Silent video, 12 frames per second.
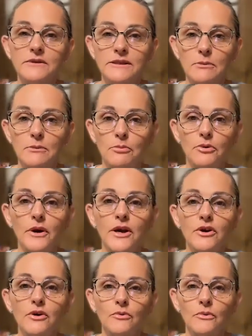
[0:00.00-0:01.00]
That was the
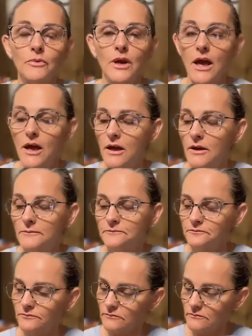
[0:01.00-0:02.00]
prayer, uh,
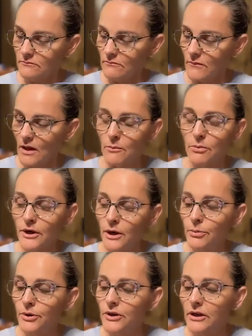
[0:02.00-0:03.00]

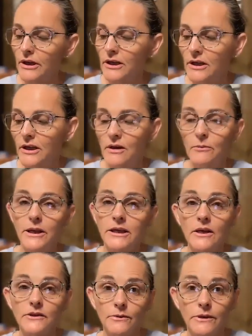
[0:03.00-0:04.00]
prayer book.
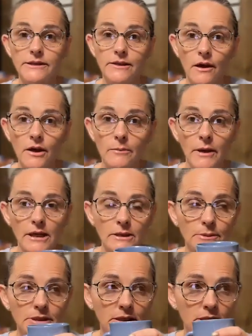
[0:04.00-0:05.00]
But he knows what he's talking
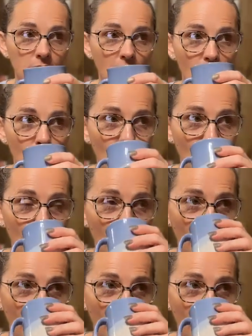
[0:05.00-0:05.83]
about. Let me tell you that.